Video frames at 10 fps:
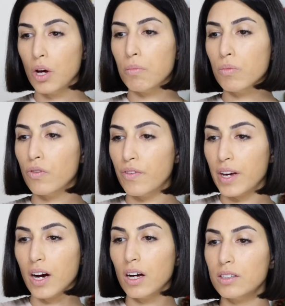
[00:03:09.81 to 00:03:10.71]

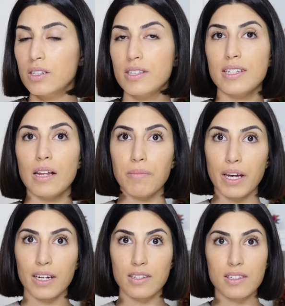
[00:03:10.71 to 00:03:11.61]
Moving on to set my
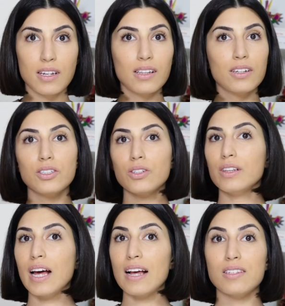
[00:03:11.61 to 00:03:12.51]
concealer to
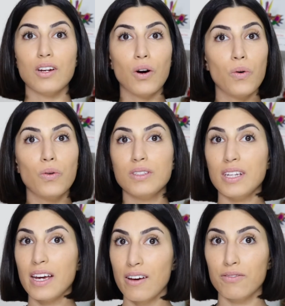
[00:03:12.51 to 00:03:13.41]
last the whole
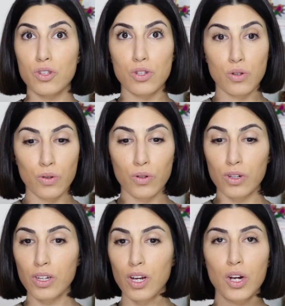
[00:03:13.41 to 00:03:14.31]
day of
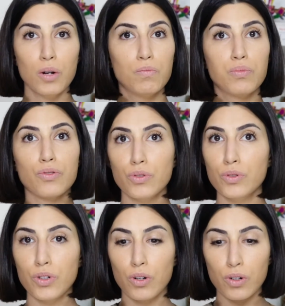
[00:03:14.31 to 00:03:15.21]
school.
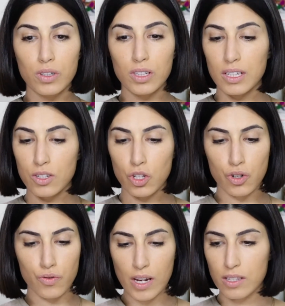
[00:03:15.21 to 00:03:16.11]
Brutal,
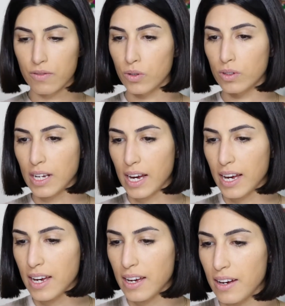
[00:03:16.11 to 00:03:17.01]
stressful
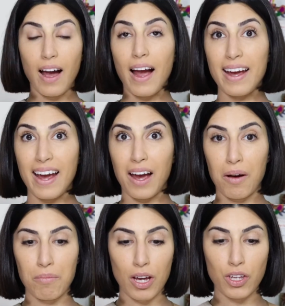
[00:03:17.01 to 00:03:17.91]
day. I
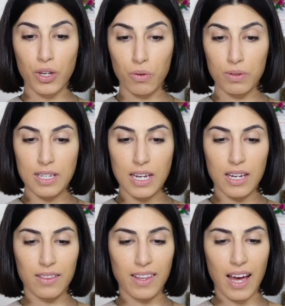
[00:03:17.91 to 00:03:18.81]
am
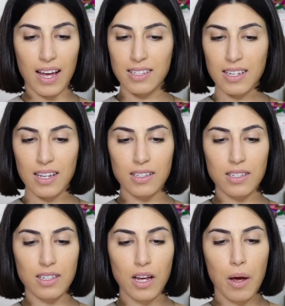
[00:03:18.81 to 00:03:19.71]
using the
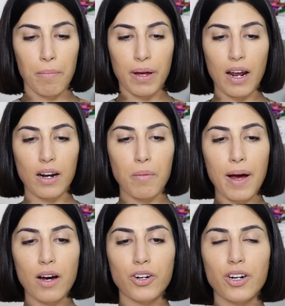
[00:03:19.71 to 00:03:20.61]
Essence banana
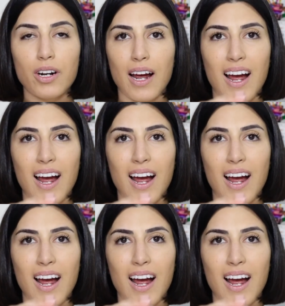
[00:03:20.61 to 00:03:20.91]
powder.